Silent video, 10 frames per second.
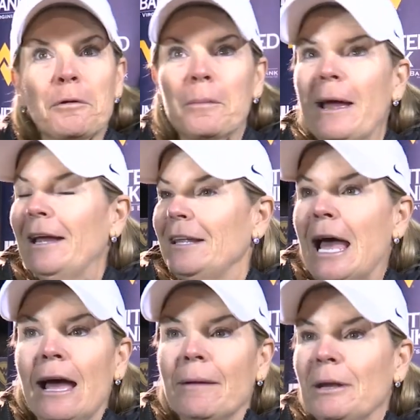format.
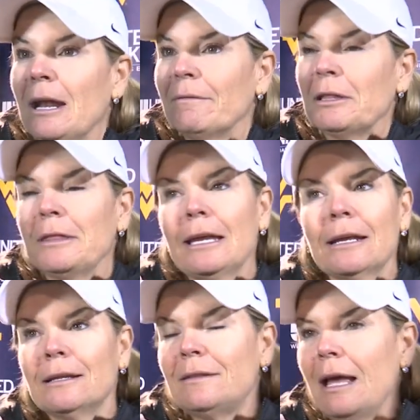Yeah, I mean,
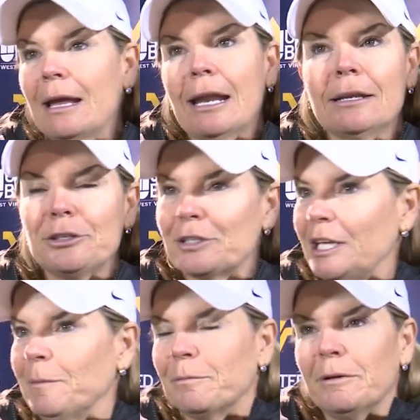everything, I got to just
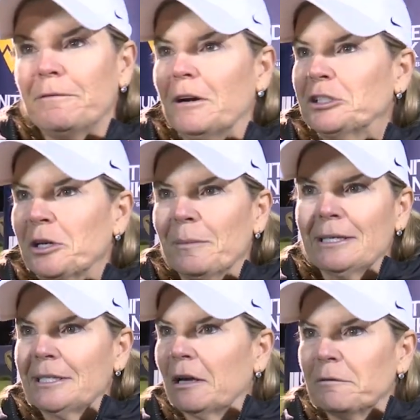keep refreshing
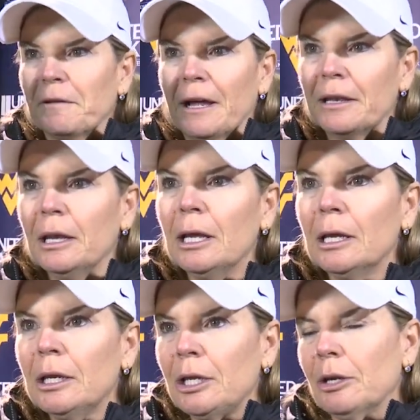myself on,
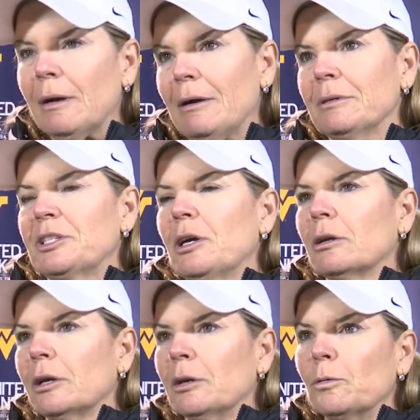you know, how it's all
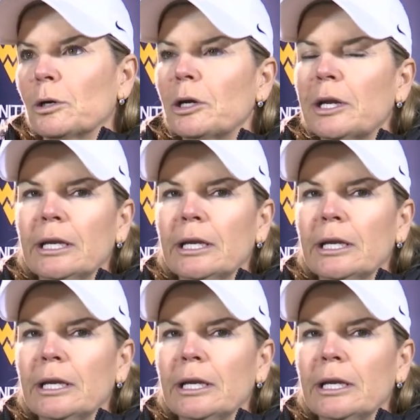going to work.